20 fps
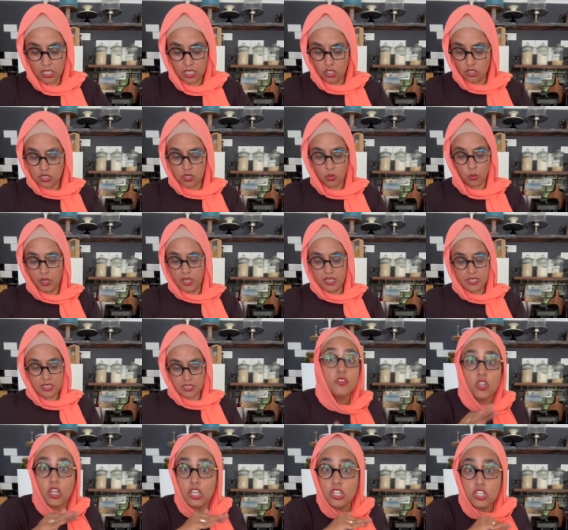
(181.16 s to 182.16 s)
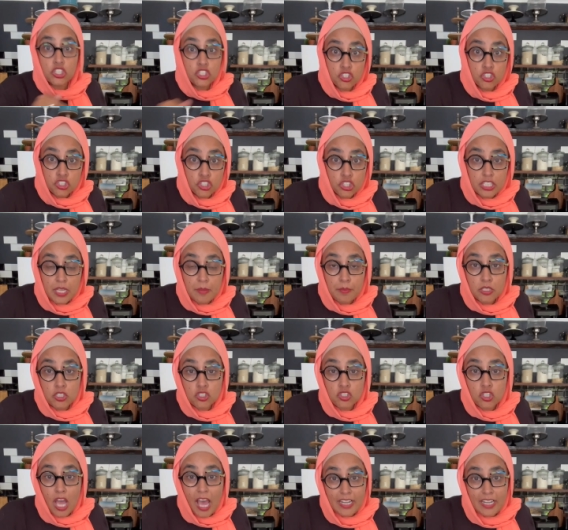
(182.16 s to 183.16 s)
looks the worst. You can reduce your temperature
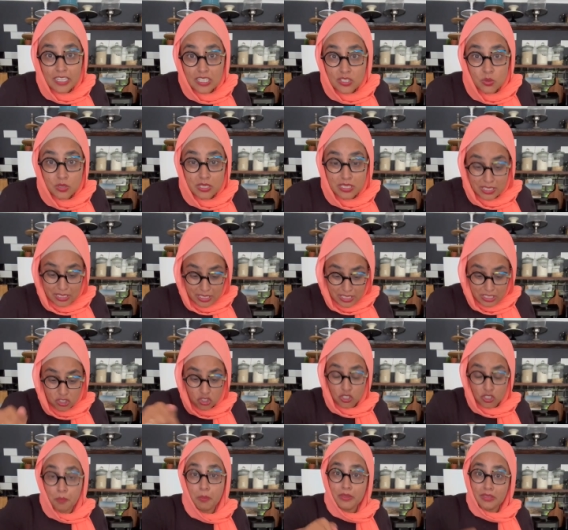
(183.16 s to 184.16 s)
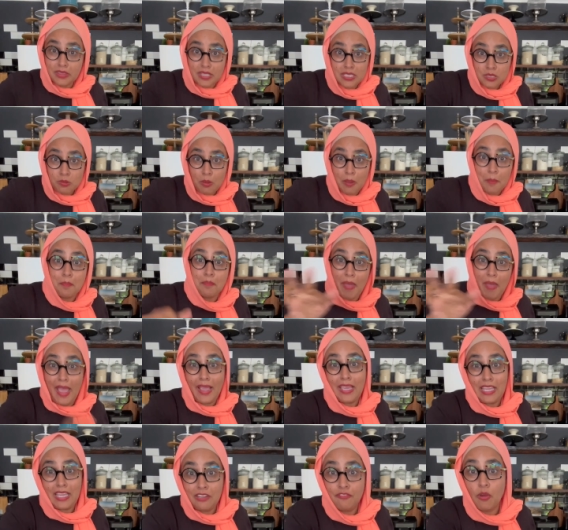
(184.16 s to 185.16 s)
to 120 degrees and you're going to put this one
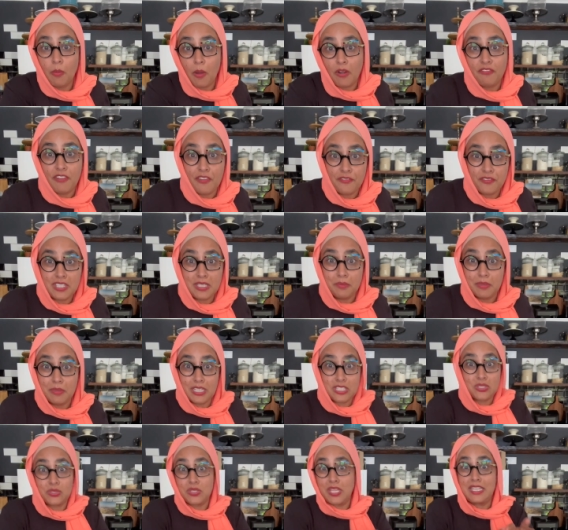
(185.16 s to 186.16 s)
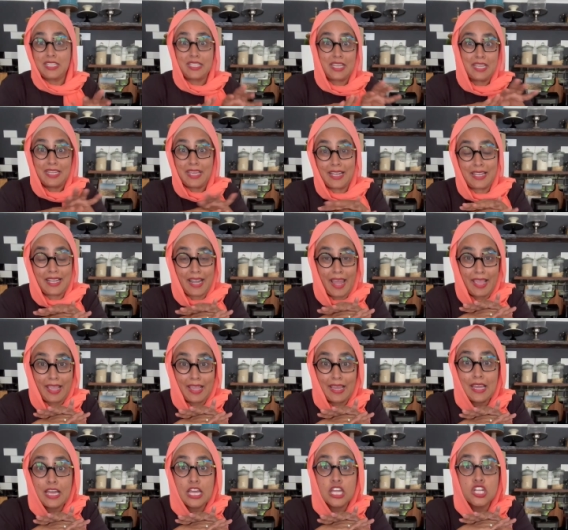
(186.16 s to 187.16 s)
back in for about 15 minutes so that it can get
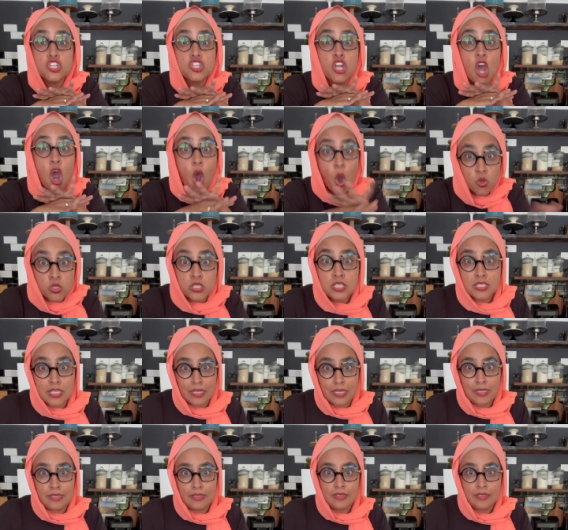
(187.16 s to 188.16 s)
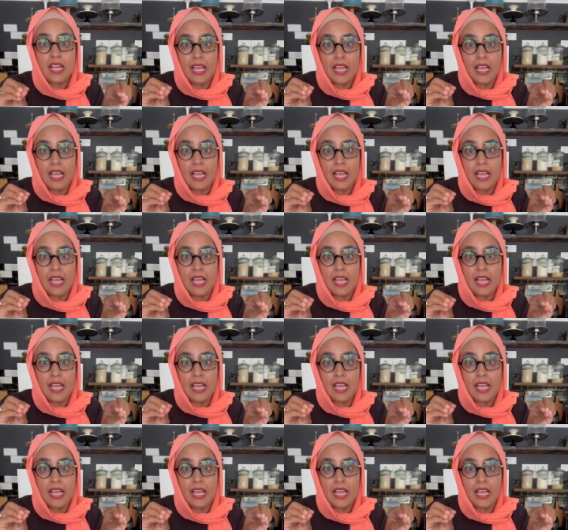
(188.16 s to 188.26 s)
like toasted,